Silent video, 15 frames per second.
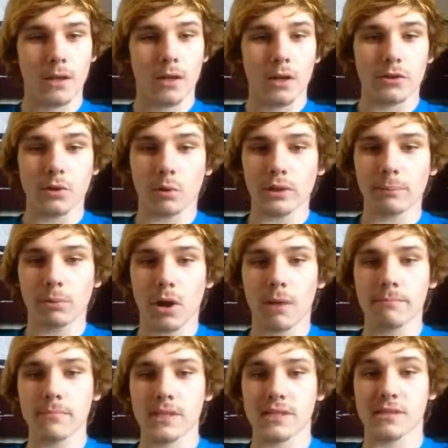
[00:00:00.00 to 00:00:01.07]
The only
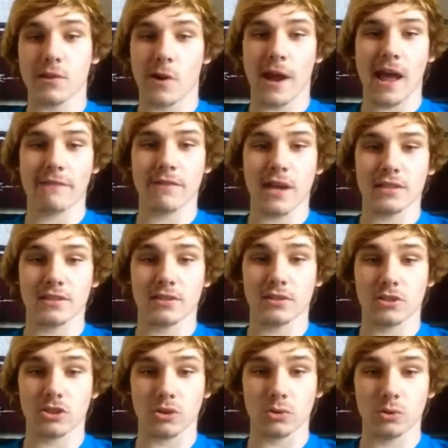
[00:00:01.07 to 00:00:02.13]
problem is their half-assed
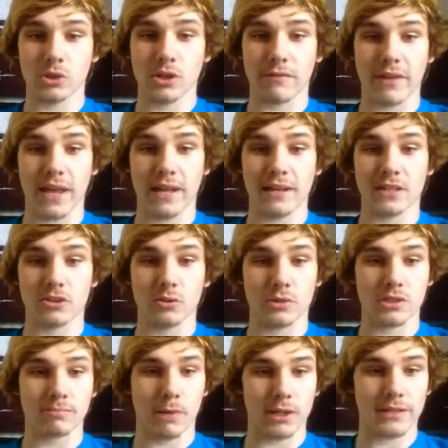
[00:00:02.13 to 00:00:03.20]
solution of aiding
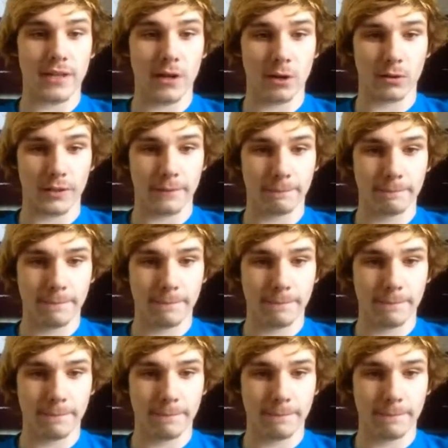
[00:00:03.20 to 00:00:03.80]
students monetarily.